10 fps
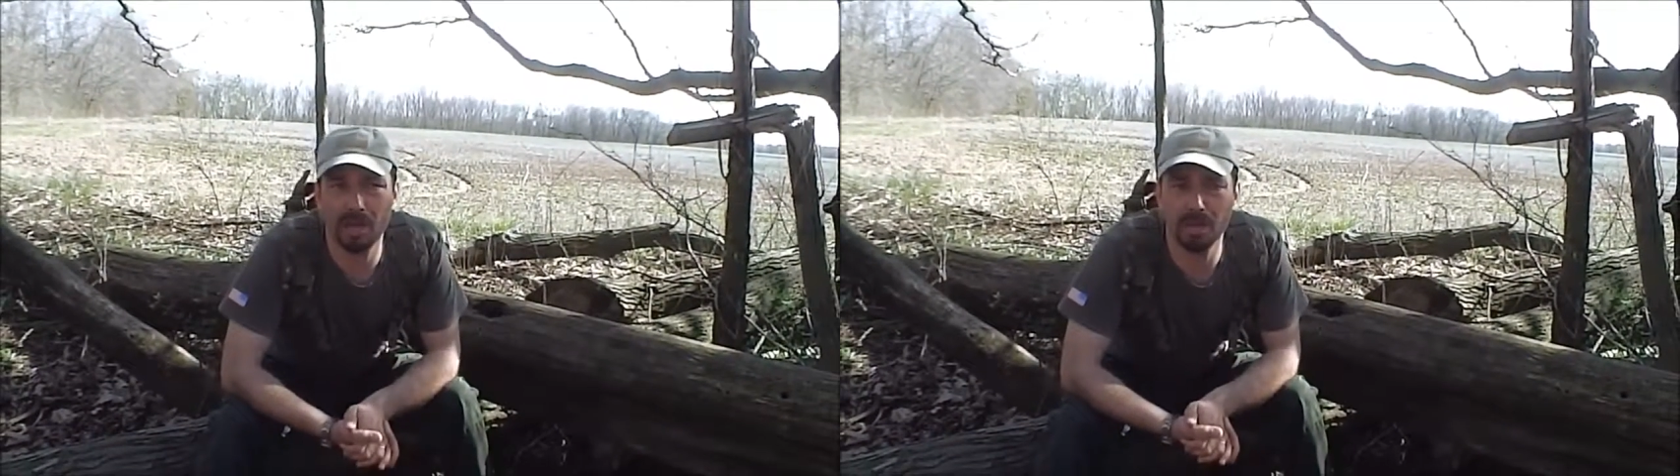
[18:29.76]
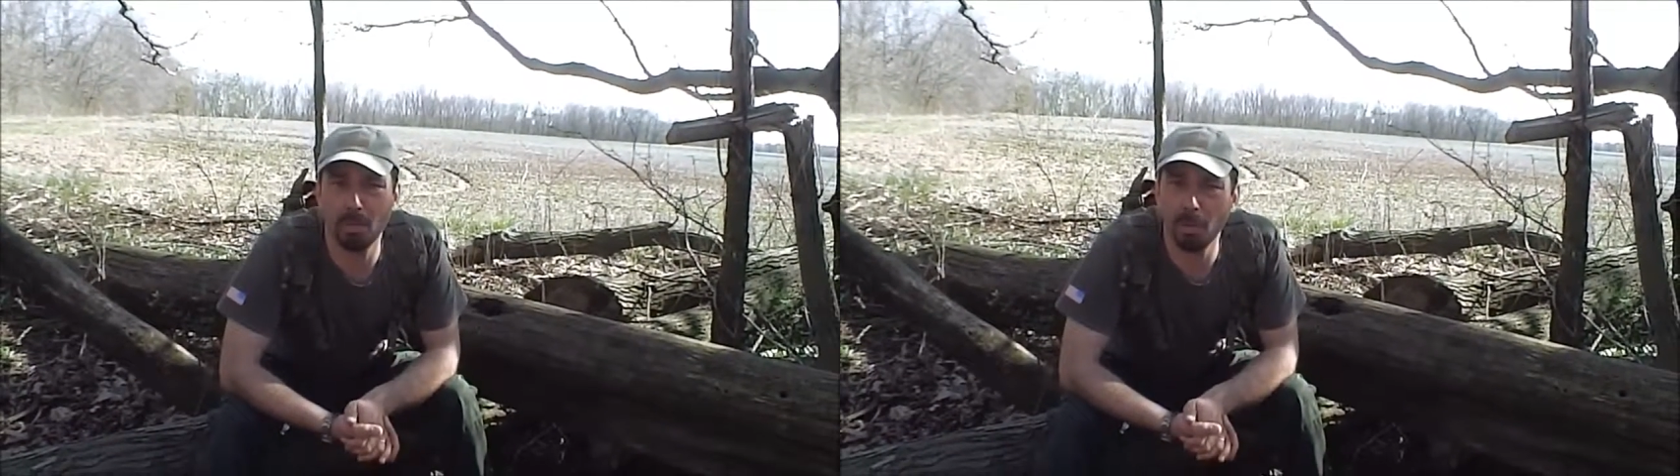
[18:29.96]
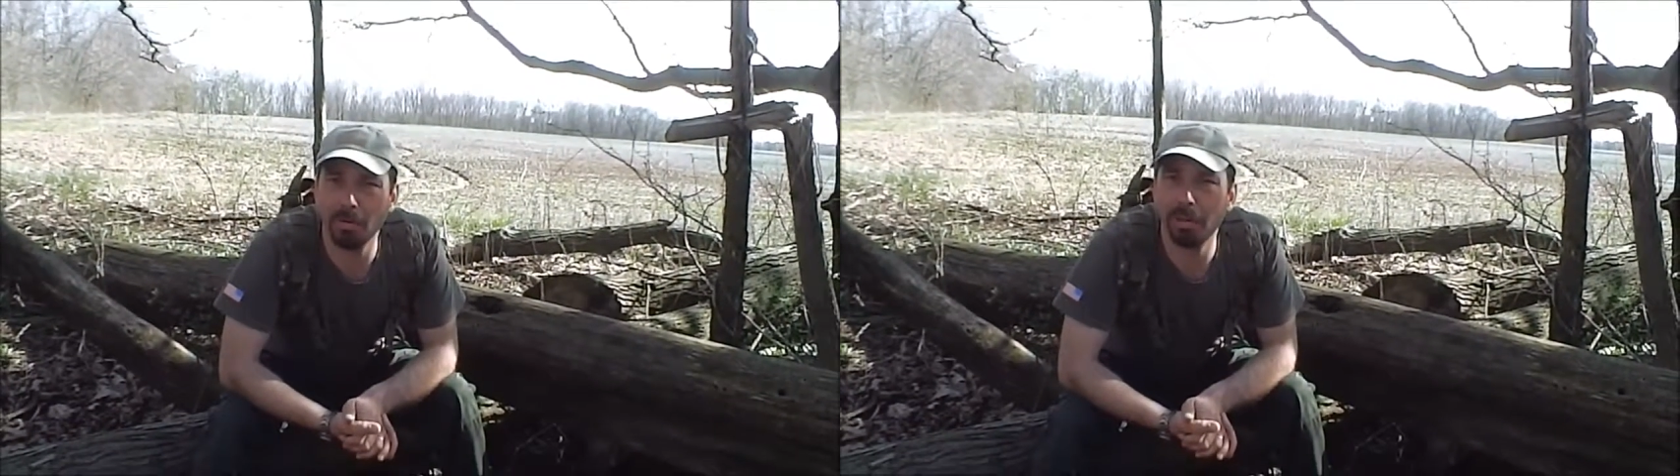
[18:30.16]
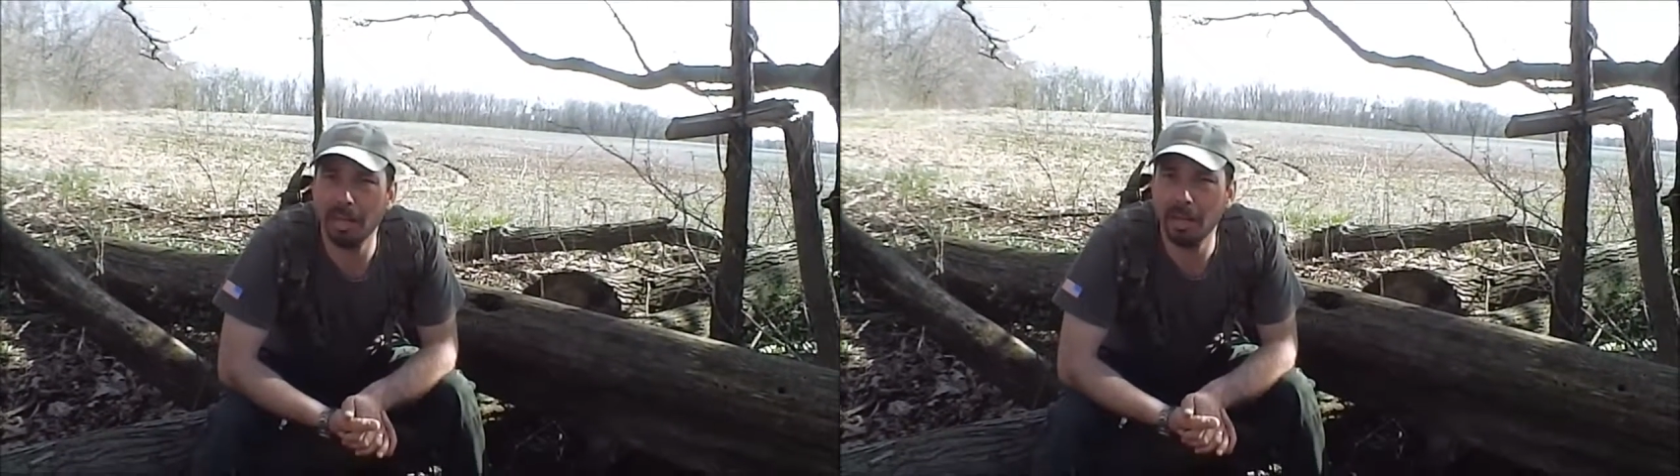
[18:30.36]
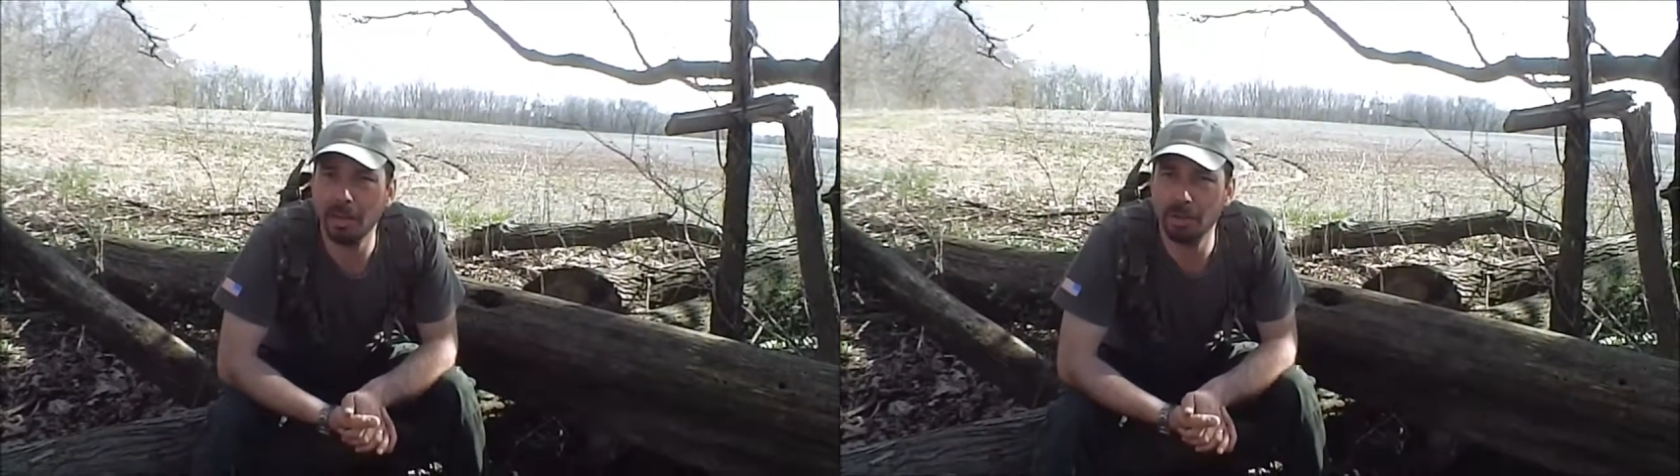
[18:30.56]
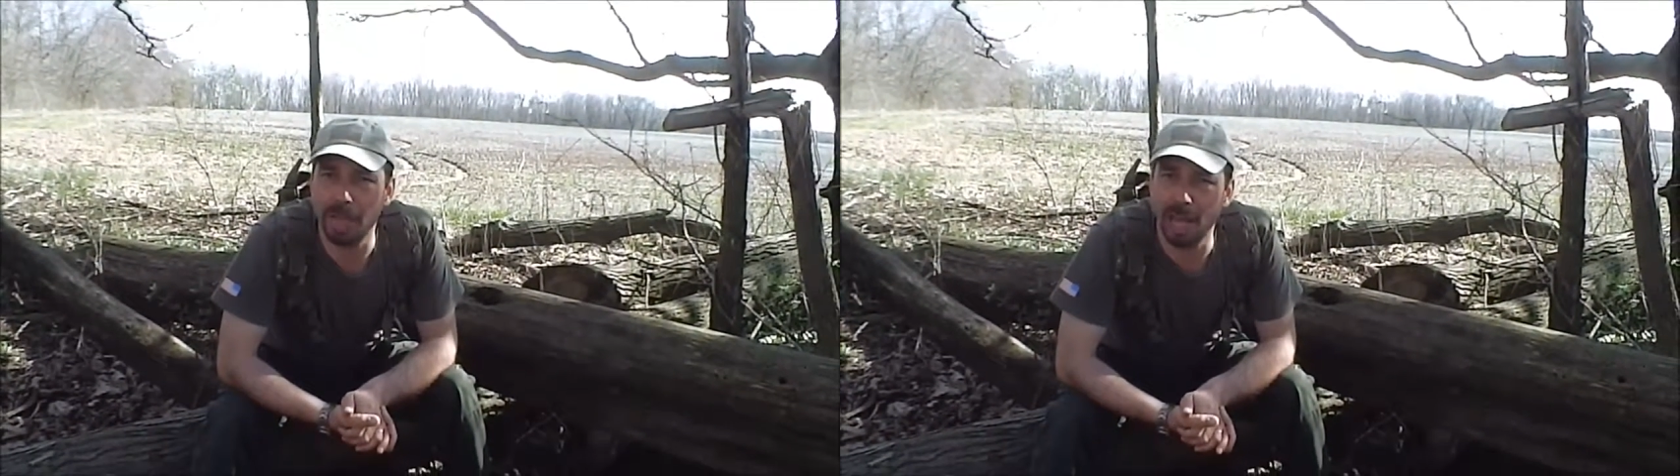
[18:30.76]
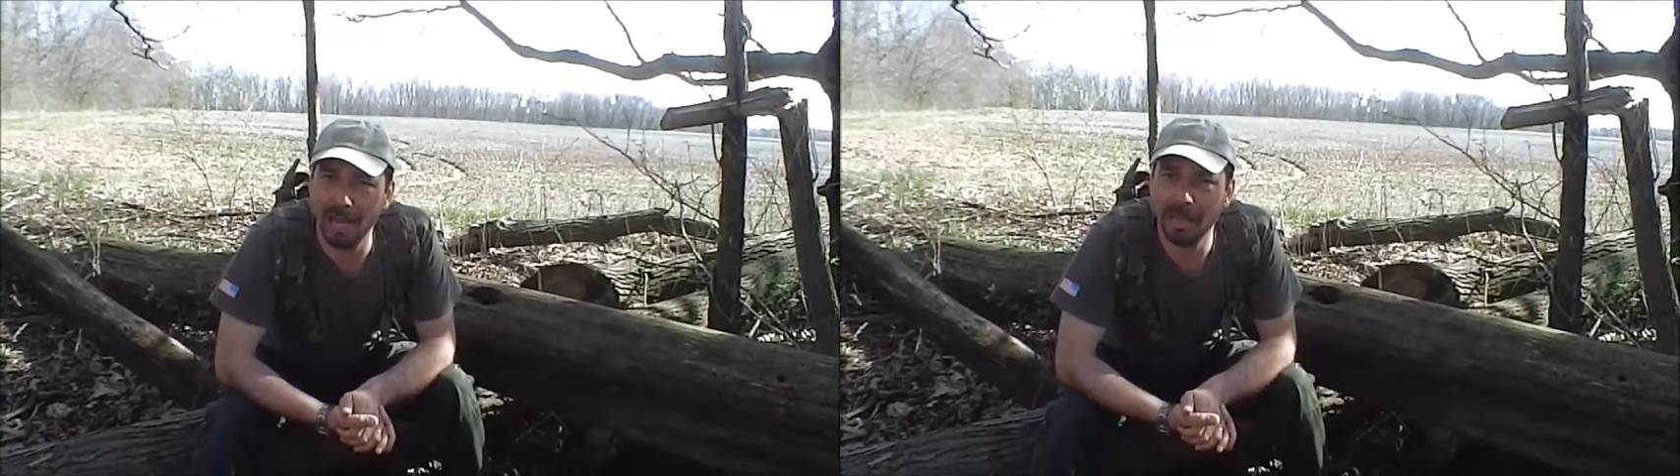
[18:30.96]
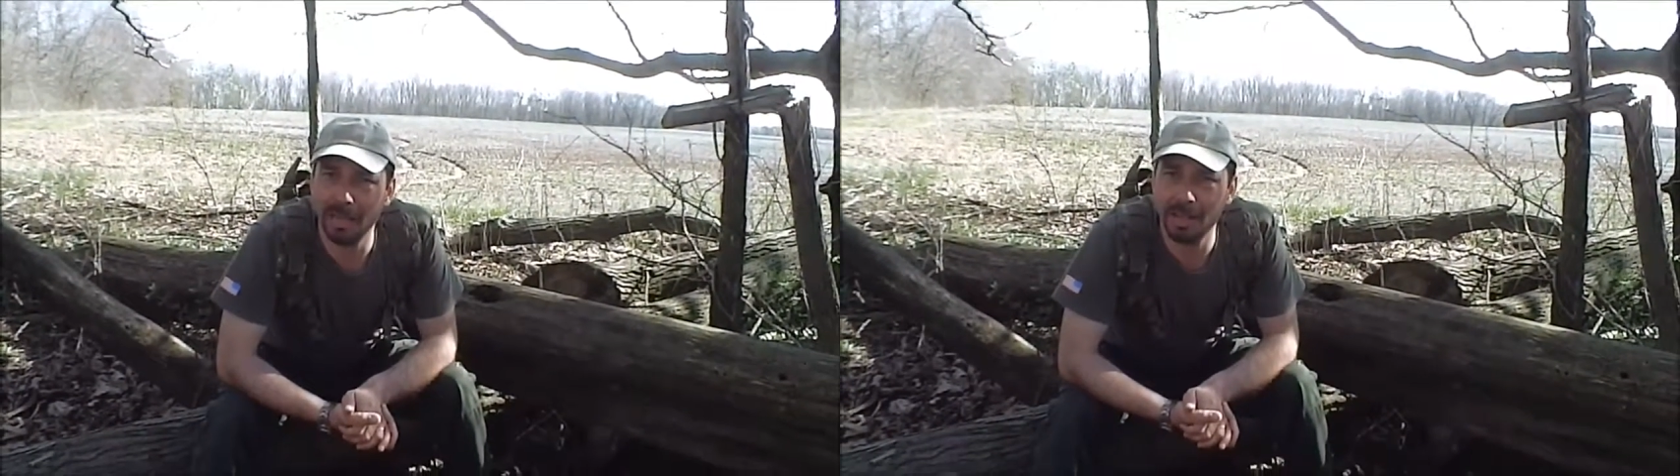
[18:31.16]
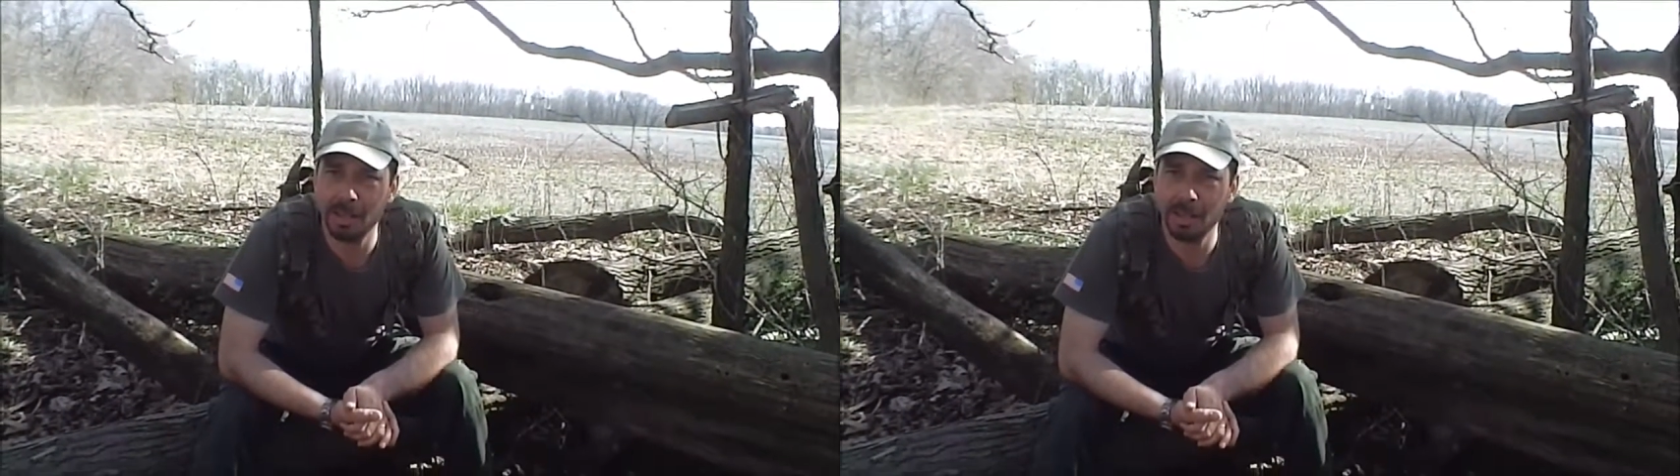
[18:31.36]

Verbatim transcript: some more videos on this